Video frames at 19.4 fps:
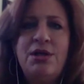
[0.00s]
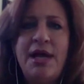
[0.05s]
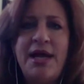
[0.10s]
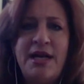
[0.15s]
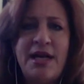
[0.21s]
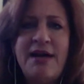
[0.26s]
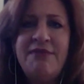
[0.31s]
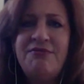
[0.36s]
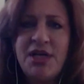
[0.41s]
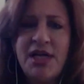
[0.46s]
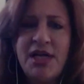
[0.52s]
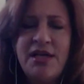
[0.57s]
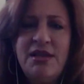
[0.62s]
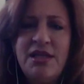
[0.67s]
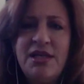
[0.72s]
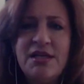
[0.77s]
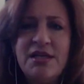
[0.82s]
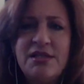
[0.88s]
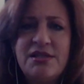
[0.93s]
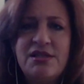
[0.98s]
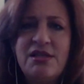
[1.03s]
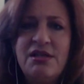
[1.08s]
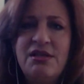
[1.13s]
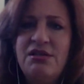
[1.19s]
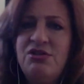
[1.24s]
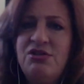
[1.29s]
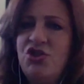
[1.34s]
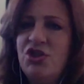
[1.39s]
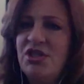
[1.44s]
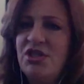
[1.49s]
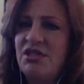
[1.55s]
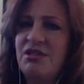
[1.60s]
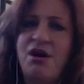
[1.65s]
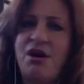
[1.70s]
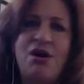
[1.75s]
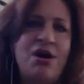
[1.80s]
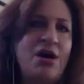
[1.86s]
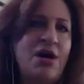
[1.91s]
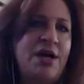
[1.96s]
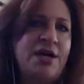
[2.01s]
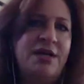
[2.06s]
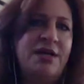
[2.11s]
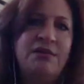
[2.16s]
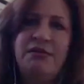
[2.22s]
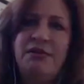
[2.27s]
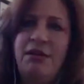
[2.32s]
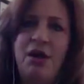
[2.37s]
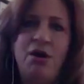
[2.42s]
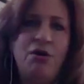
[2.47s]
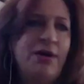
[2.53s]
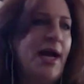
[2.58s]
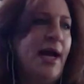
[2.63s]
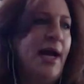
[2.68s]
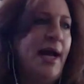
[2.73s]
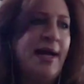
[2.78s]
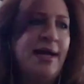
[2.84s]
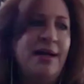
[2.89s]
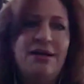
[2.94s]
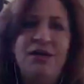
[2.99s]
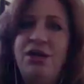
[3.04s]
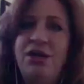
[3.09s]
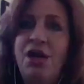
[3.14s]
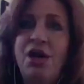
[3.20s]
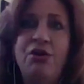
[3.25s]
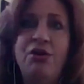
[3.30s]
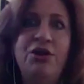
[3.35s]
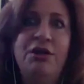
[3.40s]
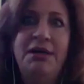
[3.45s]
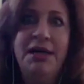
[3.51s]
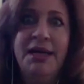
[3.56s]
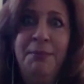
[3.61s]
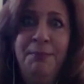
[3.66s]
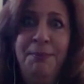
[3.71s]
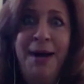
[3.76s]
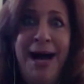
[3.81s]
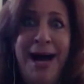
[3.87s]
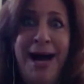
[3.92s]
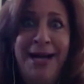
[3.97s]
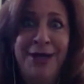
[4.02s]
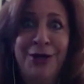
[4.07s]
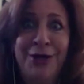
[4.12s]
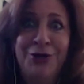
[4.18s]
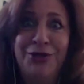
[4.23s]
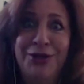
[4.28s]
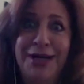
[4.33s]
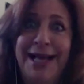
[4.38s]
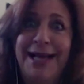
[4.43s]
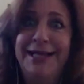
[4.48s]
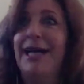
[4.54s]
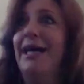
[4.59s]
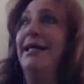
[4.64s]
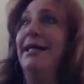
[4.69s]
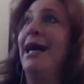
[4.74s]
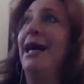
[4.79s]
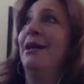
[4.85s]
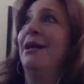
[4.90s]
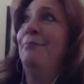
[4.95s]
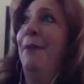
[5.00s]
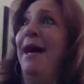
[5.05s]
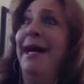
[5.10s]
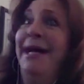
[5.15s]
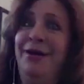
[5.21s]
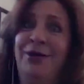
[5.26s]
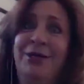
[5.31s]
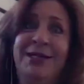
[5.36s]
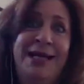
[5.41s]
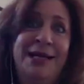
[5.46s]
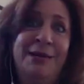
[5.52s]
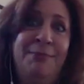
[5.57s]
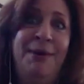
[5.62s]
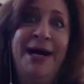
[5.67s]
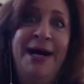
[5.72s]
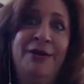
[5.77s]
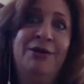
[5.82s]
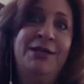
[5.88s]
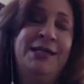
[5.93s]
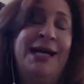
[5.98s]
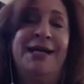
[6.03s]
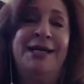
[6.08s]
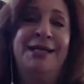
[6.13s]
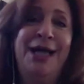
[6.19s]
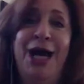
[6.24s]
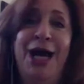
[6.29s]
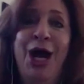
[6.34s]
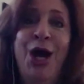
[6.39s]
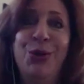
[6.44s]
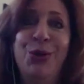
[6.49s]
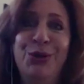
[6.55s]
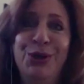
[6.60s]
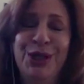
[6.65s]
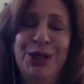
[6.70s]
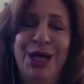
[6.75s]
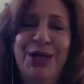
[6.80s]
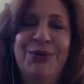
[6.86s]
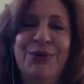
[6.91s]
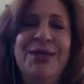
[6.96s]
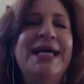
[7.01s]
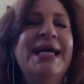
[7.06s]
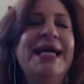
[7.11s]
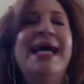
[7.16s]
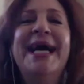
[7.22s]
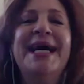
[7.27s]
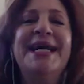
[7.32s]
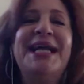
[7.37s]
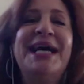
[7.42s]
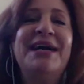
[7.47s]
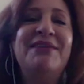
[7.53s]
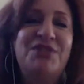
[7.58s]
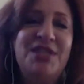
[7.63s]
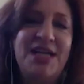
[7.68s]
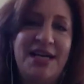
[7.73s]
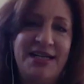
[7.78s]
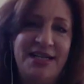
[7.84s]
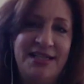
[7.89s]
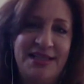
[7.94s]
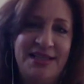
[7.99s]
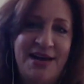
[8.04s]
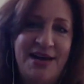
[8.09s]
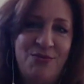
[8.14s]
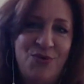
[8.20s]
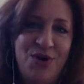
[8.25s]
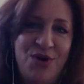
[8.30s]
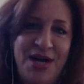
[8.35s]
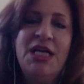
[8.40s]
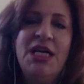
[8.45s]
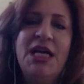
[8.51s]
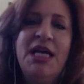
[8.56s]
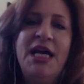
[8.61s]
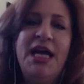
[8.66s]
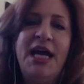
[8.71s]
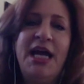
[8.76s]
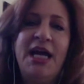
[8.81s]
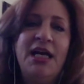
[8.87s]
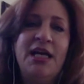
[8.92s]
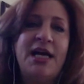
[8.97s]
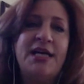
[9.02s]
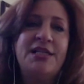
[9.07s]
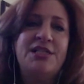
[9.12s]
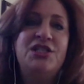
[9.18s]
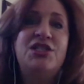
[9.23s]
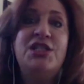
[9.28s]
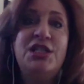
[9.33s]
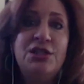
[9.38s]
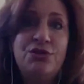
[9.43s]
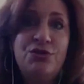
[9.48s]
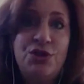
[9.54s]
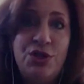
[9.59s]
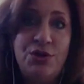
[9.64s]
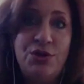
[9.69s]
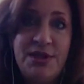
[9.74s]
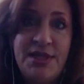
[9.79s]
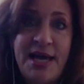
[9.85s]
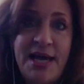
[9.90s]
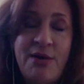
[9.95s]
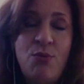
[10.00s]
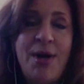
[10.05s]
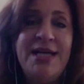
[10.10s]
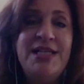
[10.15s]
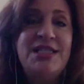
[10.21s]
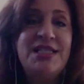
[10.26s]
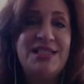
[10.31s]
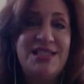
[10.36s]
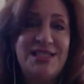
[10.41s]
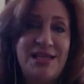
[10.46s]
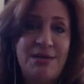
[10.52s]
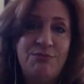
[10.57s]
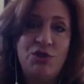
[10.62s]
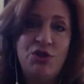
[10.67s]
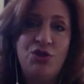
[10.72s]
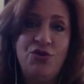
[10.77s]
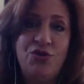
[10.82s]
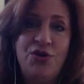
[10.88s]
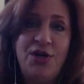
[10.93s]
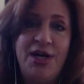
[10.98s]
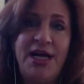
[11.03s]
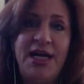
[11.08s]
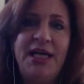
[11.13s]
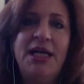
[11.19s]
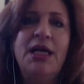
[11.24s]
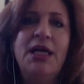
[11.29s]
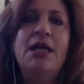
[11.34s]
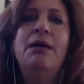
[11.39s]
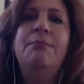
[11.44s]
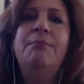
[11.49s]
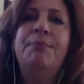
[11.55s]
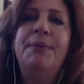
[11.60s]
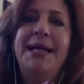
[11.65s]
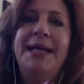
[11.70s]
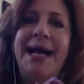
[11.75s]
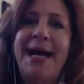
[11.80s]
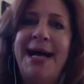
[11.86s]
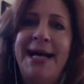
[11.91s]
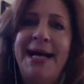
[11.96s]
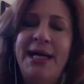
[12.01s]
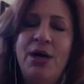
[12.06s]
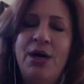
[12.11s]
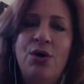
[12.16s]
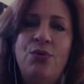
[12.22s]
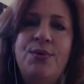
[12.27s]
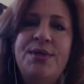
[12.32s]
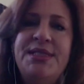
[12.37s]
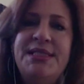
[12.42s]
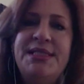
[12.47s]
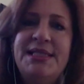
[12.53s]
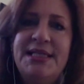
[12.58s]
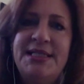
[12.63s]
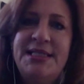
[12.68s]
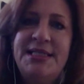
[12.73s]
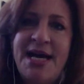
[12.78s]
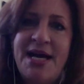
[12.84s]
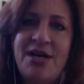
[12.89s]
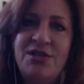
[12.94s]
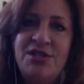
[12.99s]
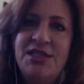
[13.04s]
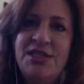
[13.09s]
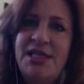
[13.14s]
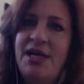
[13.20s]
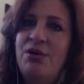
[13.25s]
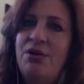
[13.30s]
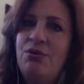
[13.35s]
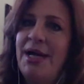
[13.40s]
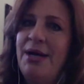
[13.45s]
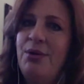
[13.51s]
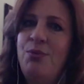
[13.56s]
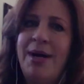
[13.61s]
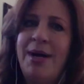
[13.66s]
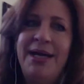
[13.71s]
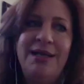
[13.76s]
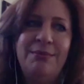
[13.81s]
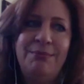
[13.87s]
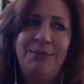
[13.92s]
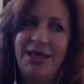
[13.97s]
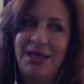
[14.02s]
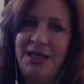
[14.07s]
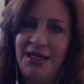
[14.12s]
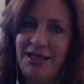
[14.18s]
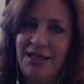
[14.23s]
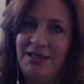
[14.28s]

I've done this, just gone, okay, you get a buyer, you're like, I got to go, and I've done it that way. And I still do it that way to some degree. But I always sit down and say, okay, wait a minute.